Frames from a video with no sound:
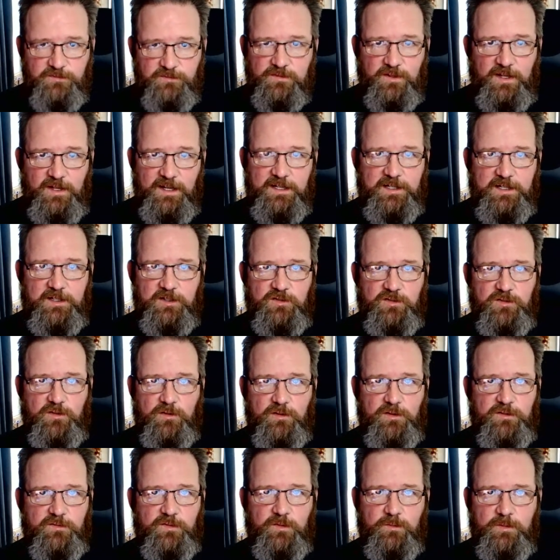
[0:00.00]
flight
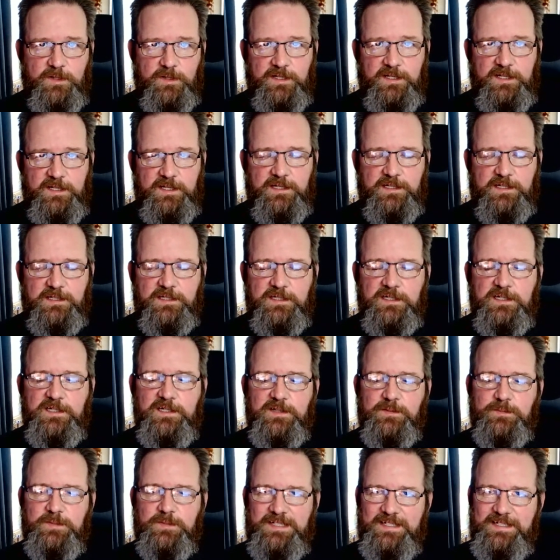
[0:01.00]
controller for what it is,
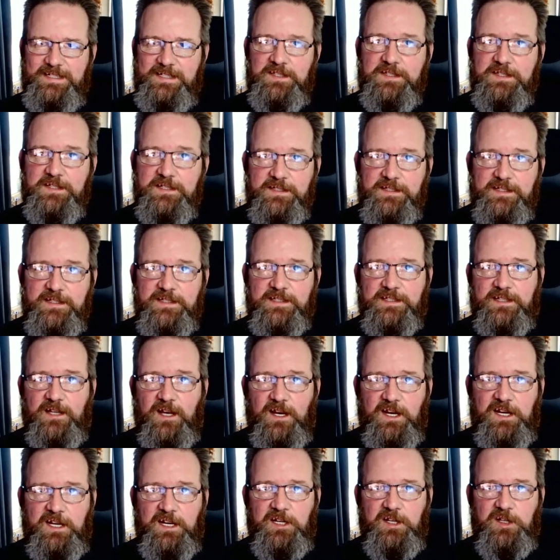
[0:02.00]
but it isn't
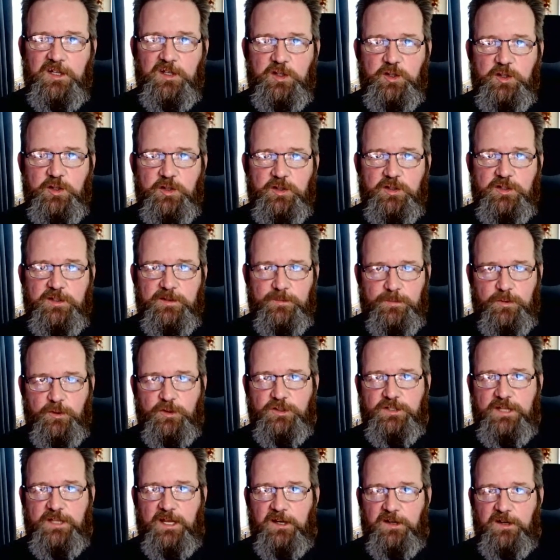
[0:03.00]
designed to
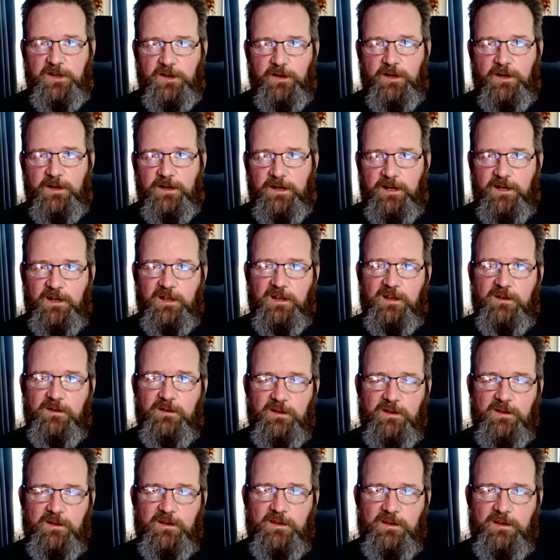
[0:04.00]
push that current out
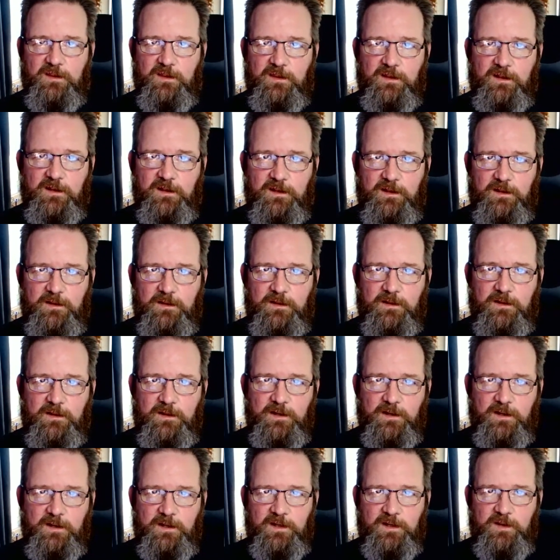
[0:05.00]
of the
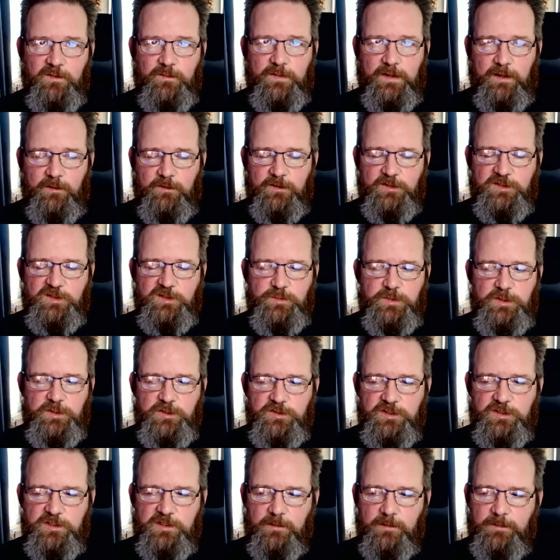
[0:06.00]
power distribution.